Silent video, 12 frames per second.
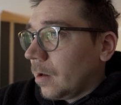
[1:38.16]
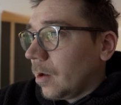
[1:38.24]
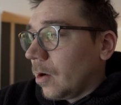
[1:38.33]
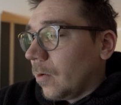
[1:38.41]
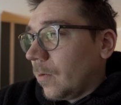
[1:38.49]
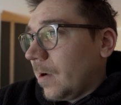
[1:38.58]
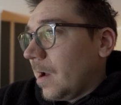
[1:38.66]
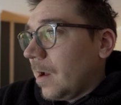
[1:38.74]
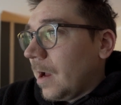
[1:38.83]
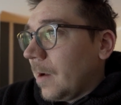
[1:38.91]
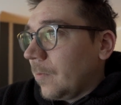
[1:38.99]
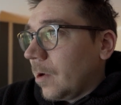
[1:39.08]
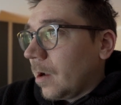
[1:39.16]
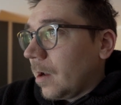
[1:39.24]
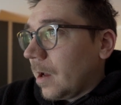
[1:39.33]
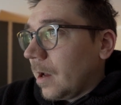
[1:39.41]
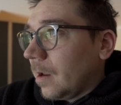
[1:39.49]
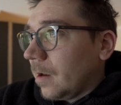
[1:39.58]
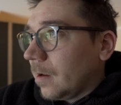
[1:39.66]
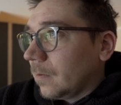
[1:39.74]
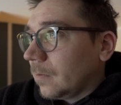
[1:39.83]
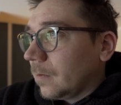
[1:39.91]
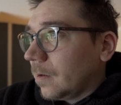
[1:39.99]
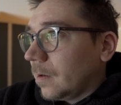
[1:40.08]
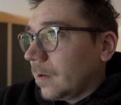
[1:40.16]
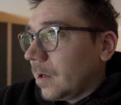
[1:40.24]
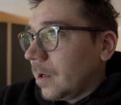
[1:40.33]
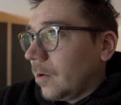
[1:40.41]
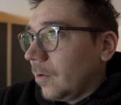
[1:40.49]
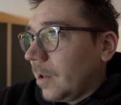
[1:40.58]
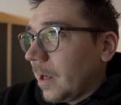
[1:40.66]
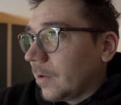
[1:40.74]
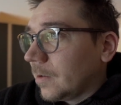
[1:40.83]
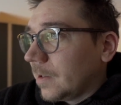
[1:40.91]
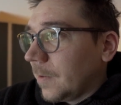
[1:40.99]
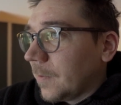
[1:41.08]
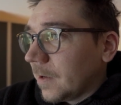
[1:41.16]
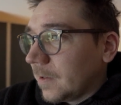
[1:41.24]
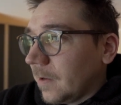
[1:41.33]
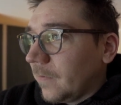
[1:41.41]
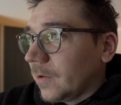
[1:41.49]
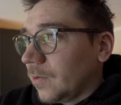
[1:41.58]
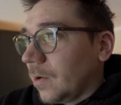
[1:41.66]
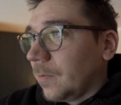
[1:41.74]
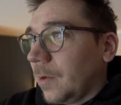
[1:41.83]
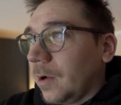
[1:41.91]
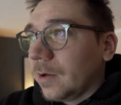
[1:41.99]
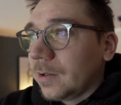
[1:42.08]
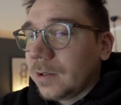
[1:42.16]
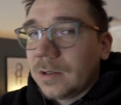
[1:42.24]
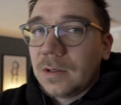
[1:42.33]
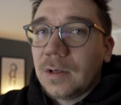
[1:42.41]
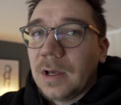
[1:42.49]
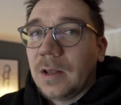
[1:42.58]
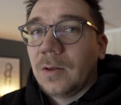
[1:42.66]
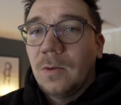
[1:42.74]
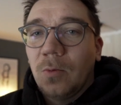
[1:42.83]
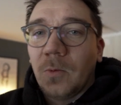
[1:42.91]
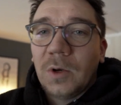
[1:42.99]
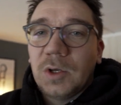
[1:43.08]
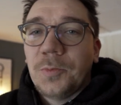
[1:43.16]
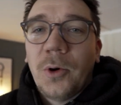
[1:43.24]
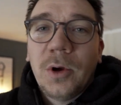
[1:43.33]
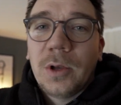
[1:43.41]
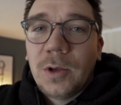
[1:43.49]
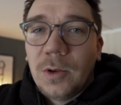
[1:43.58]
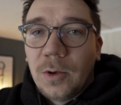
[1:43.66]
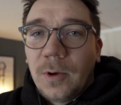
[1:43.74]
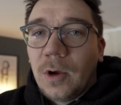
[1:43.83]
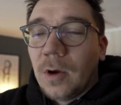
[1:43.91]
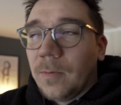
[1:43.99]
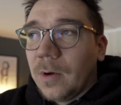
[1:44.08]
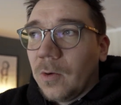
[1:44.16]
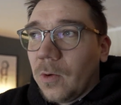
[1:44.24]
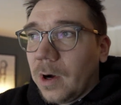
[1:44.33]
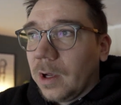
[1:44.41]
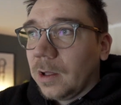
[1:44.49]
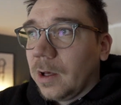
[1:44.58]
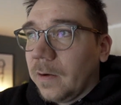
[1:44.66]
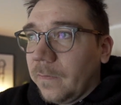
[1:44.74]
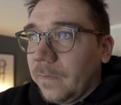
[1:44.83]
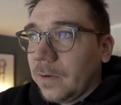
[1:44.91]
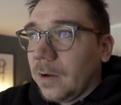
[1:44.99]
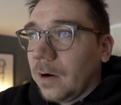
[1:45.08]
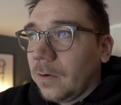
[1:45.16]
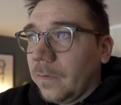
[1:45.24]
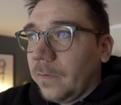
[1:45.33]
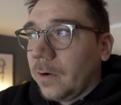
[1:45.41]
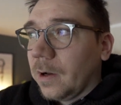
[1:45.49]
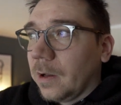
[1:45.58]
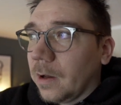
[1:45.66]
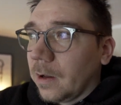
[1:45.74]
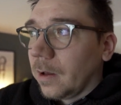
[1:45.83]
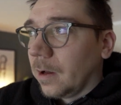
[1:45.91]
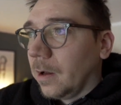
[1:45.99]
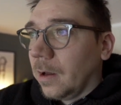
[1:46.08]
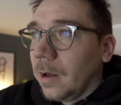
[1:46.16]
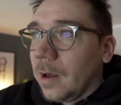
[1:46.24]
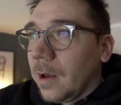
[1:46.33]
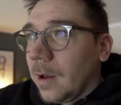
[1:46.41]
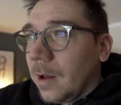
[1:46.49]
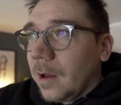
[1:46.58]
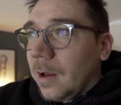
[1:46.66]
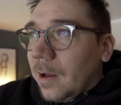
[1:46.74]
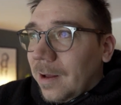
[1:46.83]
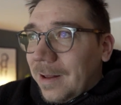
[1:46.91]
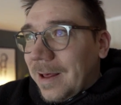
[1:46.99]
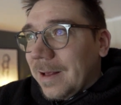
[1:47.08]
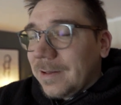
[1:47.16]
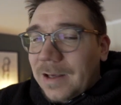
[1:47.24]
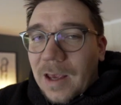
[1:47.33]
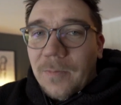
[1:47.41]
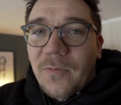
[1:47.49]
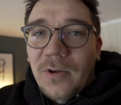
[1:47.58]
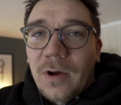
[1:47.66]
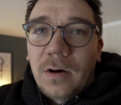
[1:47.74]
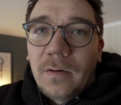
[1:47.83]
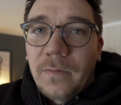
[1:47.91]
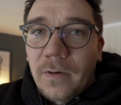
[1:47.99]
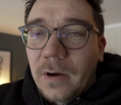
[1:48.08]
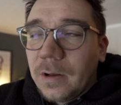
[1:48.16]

No, I'm not. I don't like to see myself as one, because at which point do you become a wildlife photographer and not a landscape photographer?